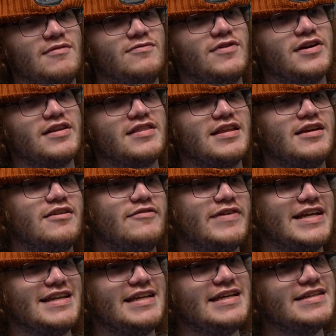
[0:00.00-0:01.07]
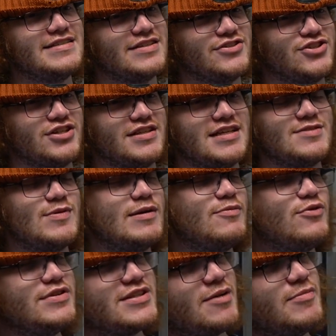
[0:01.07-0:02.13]
I'm what? fucking thinking of ideas and shit. That's why
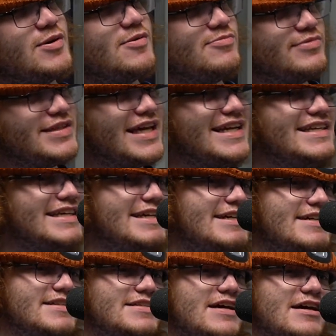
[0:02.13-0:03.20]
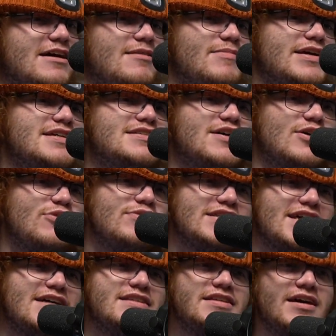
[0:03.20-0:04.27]
I'm always coming up with ideas because I
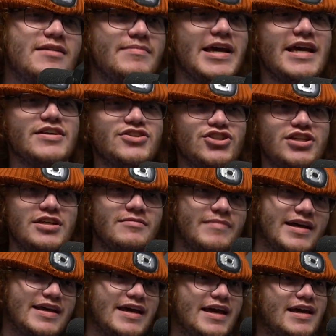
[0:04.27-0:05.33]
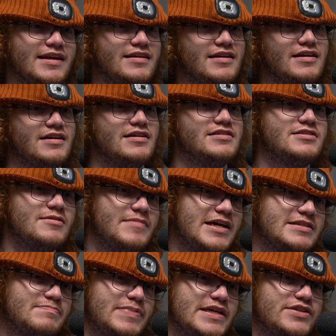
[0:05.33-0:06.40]
always got dumbass shit in my head,
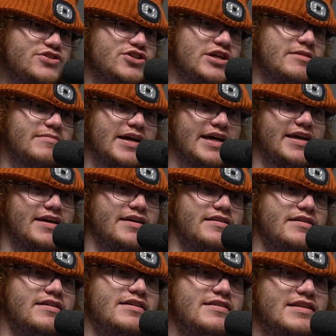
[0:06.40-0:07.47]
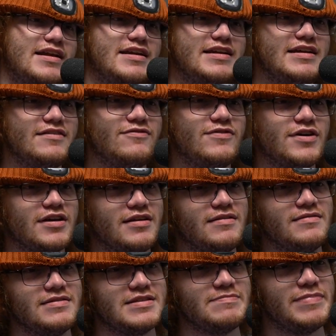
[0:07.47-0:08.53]
dumbass piss shit in my head that I need to
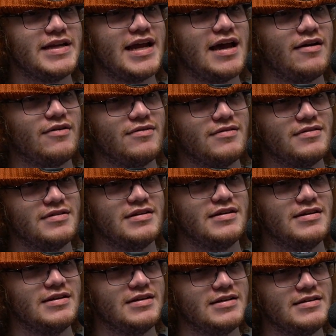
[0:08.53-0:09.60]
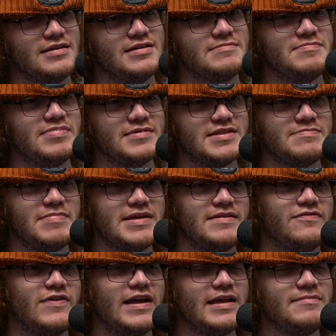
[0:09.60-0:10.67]
fucking spit out,
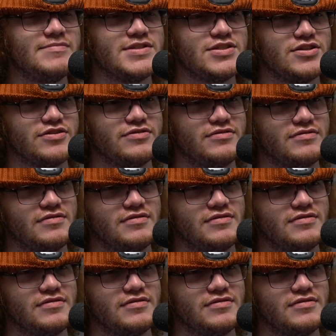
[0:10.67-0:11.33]
spit fames to.